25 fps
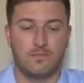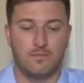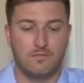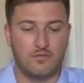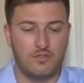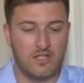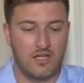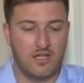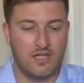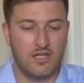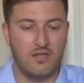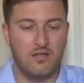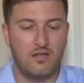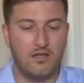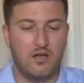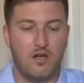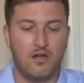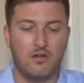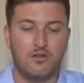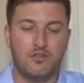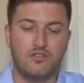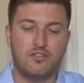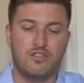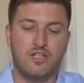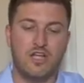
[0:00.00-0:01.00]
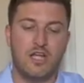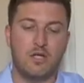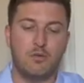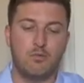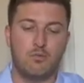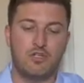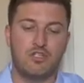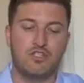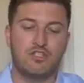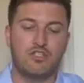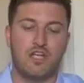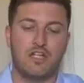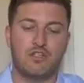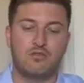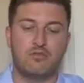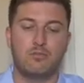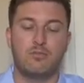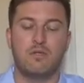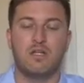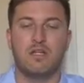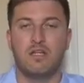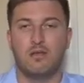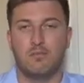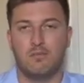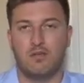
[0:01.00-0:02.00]
Second, understand which debts will be
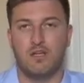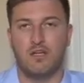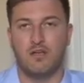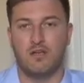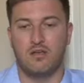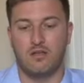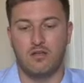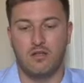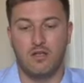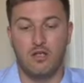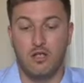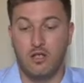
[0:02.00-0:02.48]
eliminated.